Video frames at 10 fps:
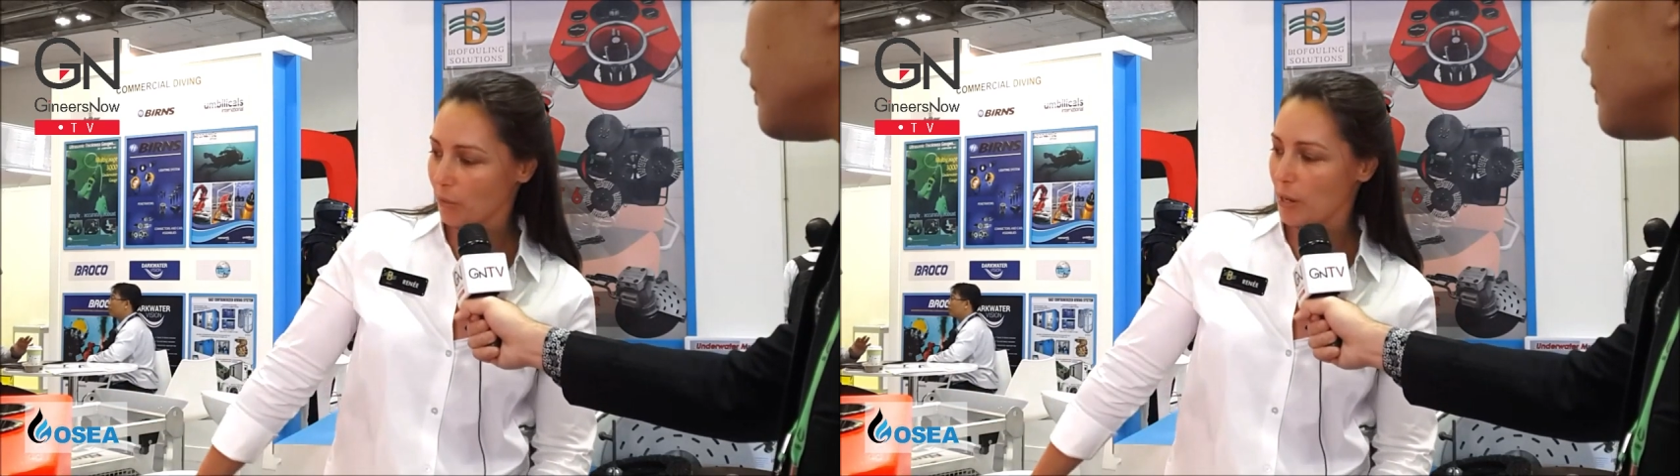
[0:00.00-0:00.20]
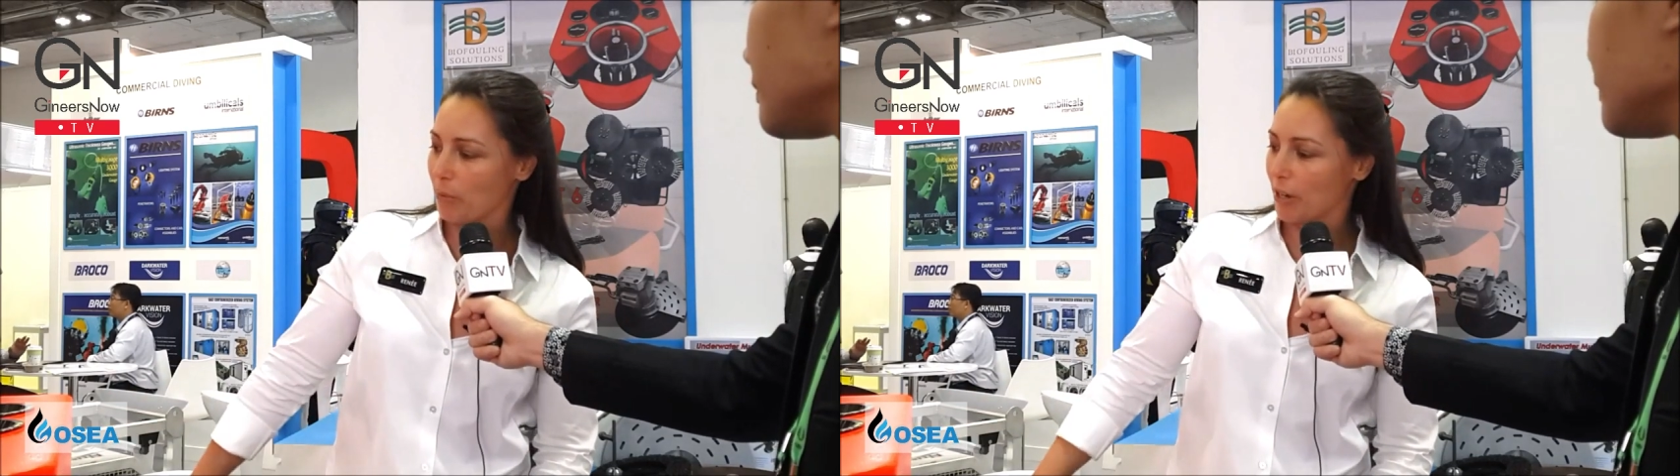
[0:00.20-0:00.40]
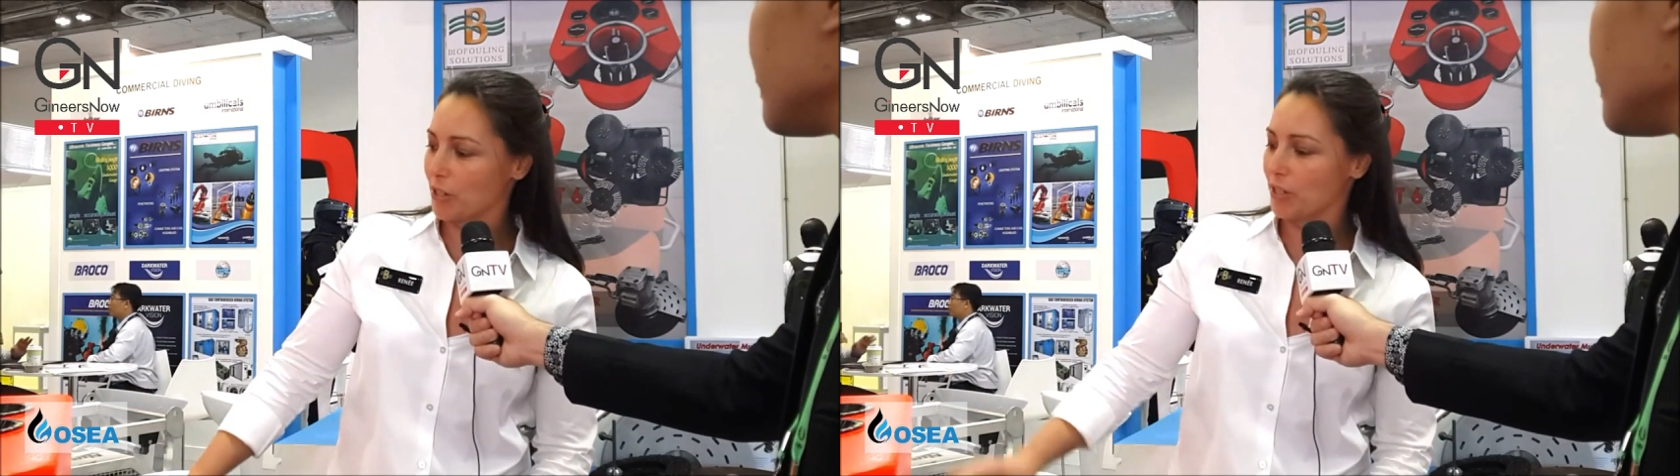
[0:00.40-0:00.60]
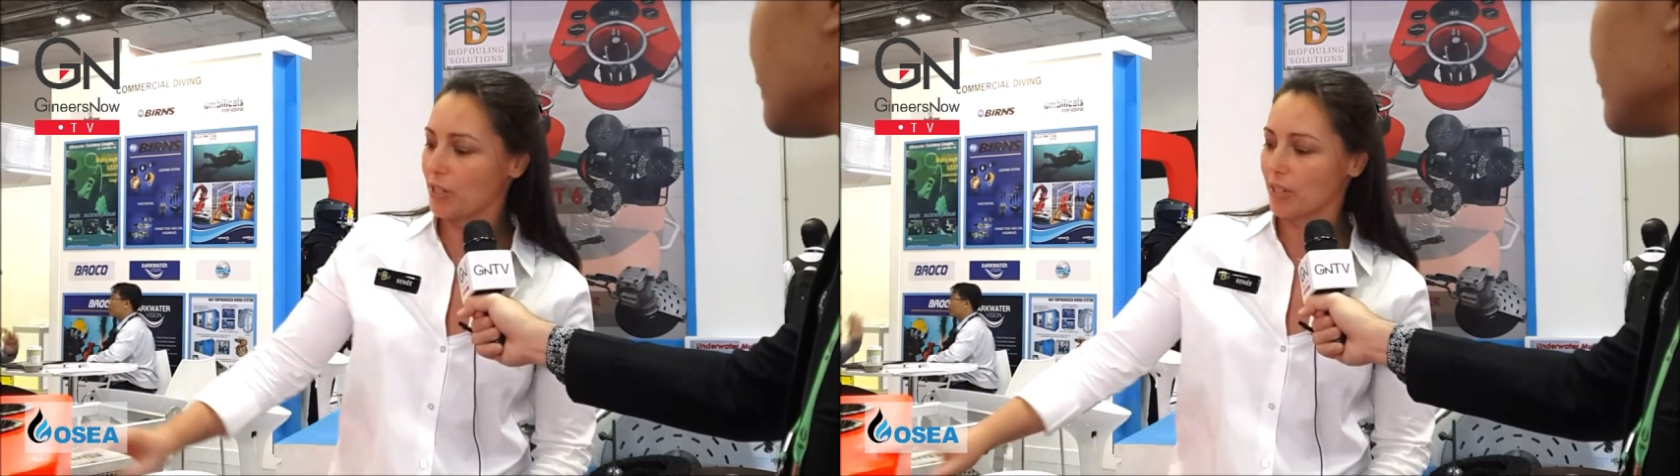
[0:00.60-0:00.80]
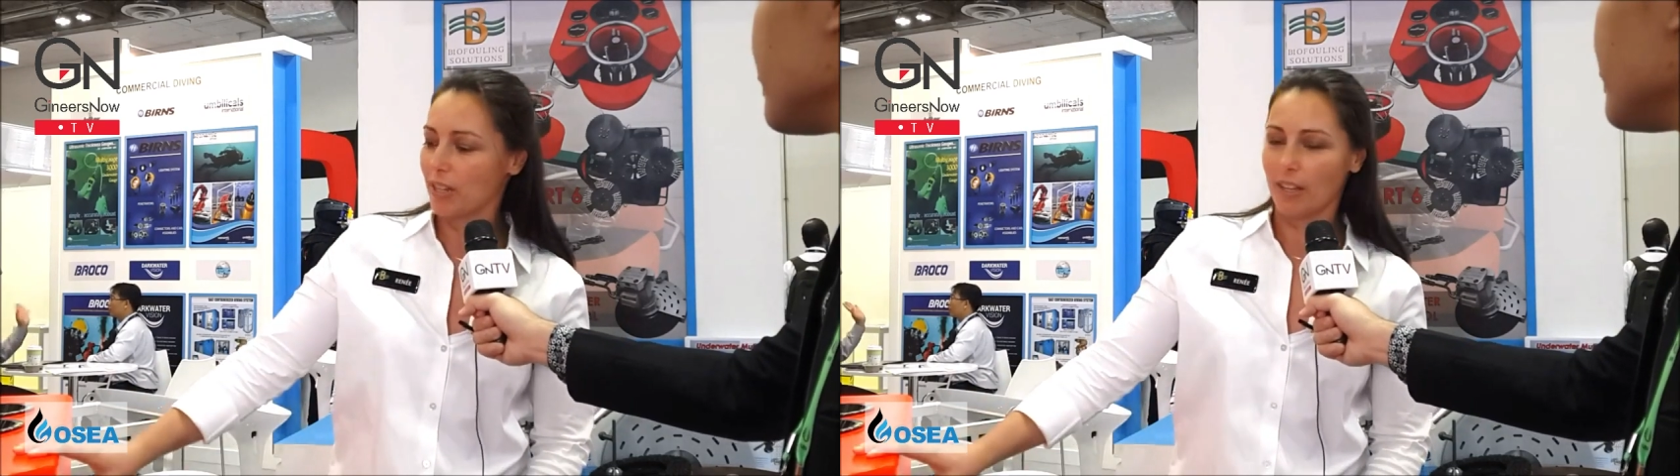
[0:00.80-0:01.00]
three
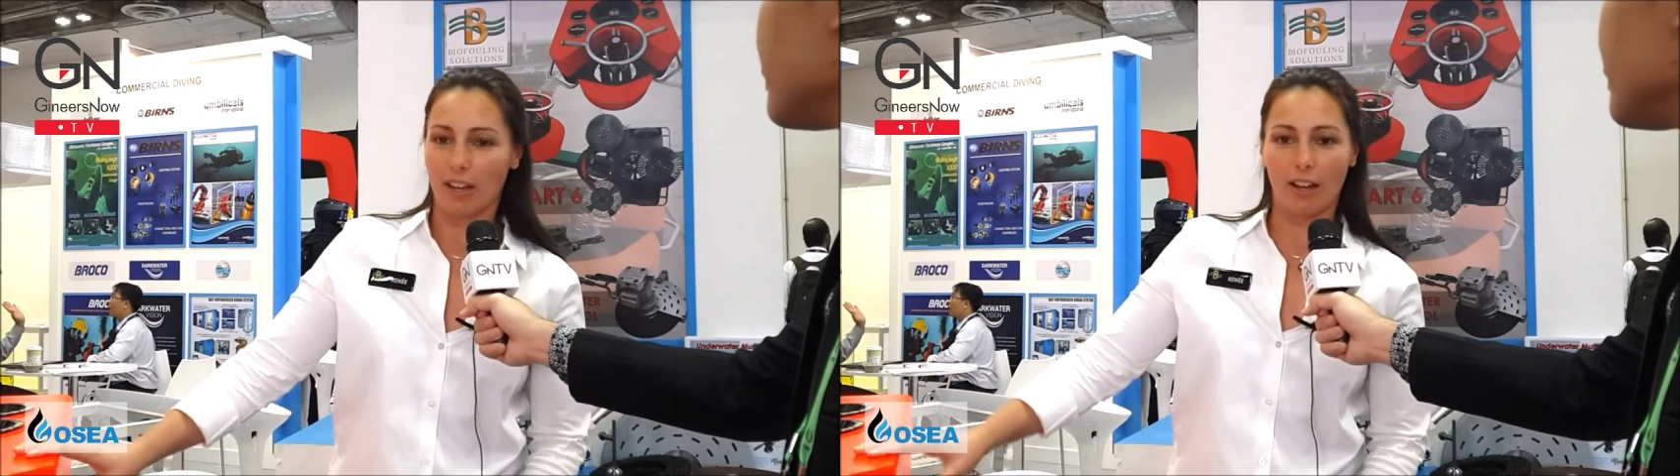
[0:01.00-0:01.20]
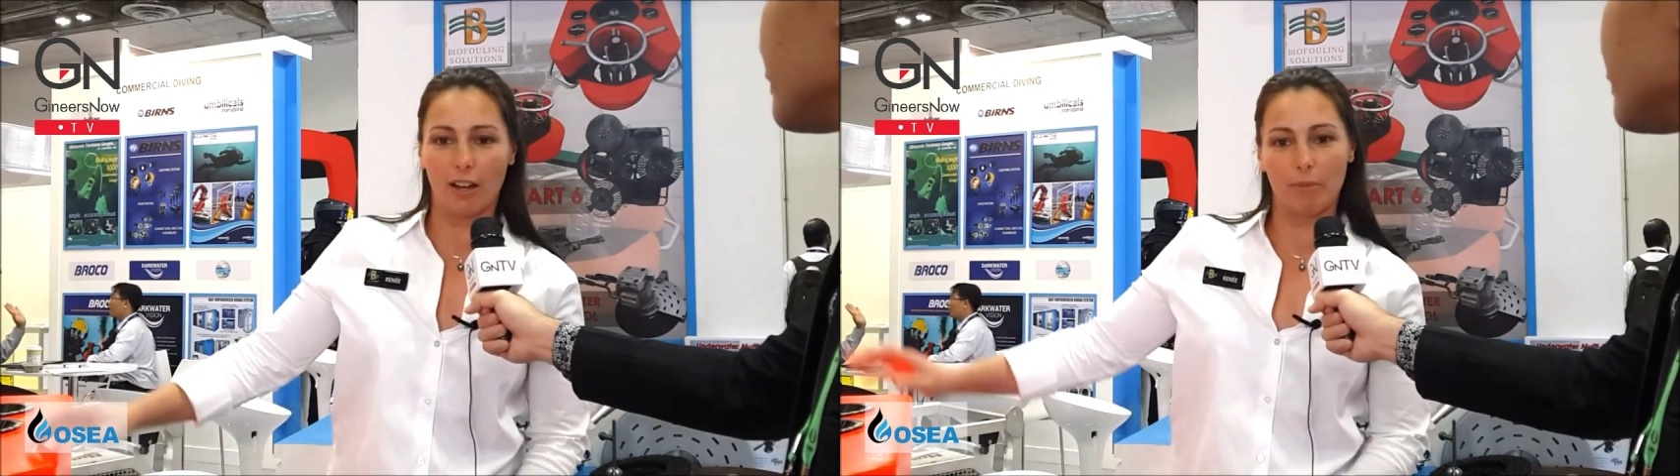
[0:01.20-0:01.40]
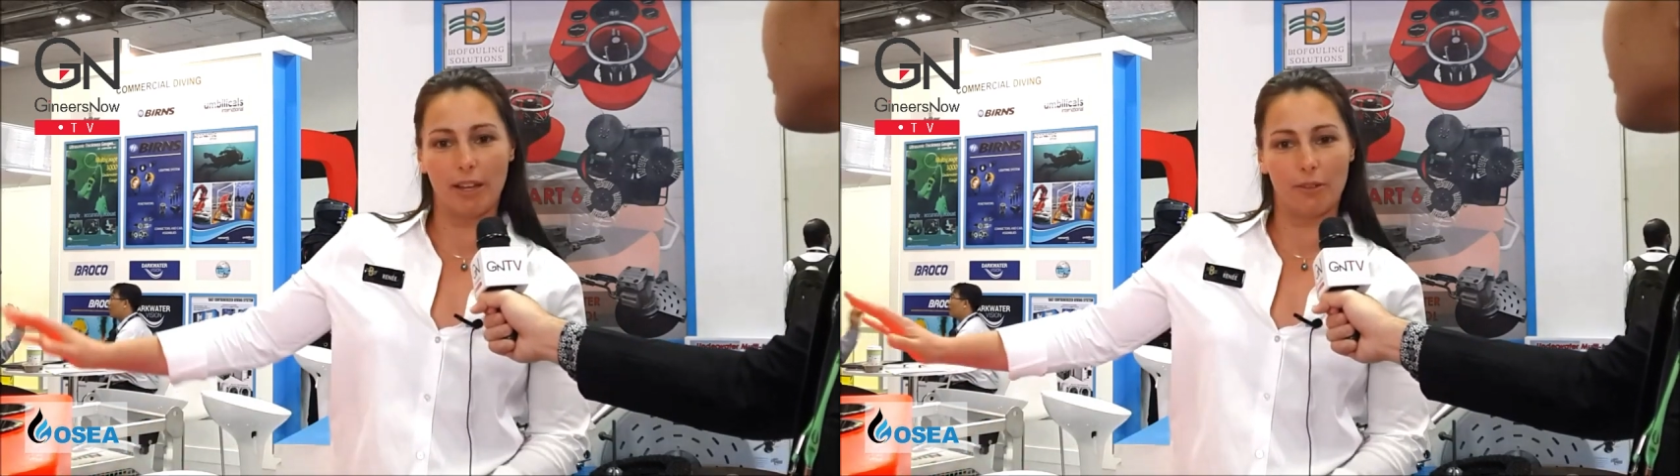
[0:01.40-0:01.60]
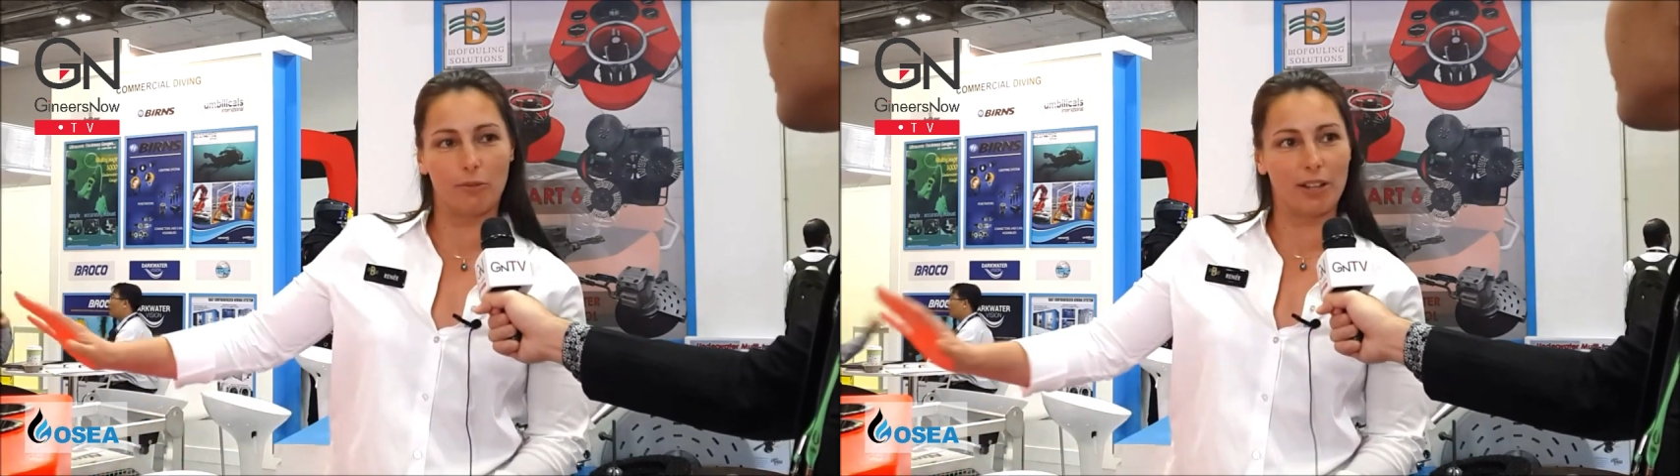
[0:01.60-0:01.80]
brushes and